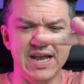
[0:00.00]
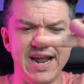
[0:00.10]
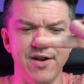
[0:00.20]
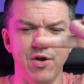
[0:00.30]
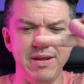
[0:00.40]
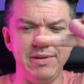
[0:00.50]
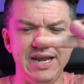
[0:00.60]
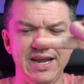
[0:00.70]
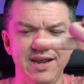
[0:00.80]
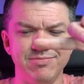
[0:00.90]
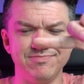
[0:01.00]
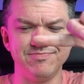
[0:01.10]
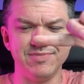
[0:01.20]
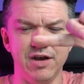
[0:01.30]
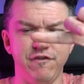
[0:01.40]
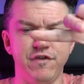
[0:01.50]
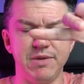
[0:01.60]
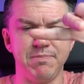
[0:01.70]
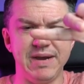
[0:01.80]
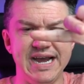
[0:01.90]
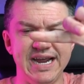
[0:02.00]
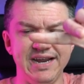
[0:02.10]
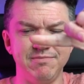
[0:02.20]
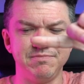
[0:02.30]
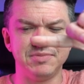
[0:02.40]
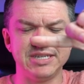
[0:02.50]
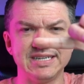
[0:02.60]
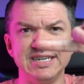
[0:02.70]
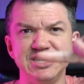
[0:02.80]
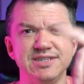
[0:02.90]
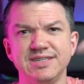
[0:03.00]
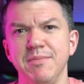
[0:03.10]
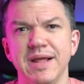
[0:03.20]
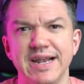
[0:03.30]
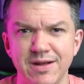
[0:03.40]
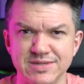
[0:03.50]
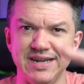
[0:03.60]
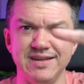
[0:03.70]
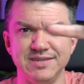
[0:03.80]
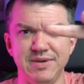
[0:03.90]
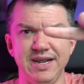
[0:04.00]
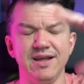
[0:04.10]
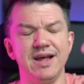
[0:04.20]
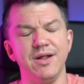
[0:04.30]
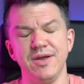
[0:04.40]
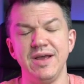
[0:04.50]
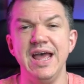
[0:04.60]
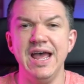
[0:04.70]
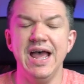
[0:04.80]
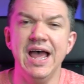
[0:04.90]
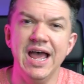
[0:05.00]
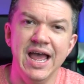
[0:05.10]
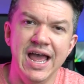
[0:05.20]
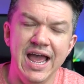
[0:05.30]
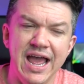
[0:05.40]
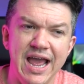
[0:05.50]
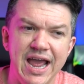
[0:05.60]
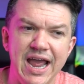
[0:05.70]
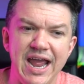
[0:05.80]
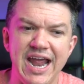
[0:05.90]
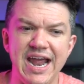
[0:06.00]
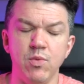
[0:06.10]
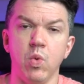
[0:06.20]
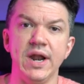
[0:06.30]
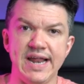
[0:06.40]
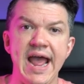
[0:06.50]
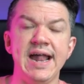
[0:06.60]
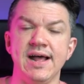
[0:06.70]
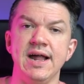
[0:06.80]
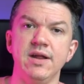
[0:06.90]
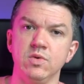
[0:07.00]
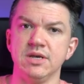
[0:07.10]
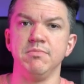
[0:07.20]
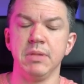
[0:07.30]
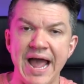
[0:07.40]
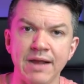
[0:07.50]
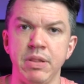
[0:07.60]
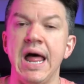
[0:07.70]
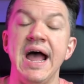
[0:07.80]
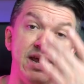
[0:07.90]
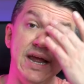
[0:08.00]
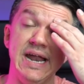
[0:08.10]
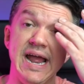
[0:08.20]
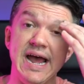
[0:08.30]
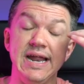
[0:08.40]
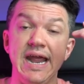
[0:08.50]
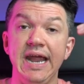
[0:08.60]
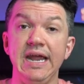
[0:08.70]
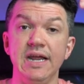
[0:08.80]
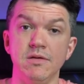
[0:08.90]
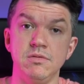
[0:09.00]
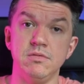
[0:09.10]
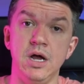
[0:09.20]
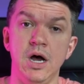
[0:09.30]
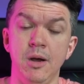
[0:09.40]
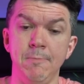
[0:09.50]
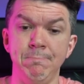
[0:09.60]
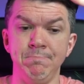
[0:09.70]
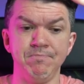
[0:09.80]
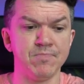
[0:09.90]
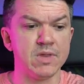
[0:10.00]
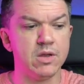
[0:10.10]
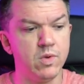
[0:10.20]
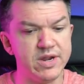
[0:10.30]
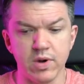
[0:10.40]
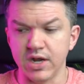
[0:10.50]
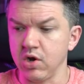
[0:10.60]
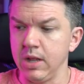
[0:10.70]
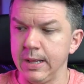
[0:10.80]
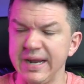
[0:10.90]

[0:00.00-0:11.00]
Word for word: I don't know, maybe a foot by six inches, something like that. It was like this big. I don't know. And what it had on it was a black plaque, and it had a, um, what do you want to call it?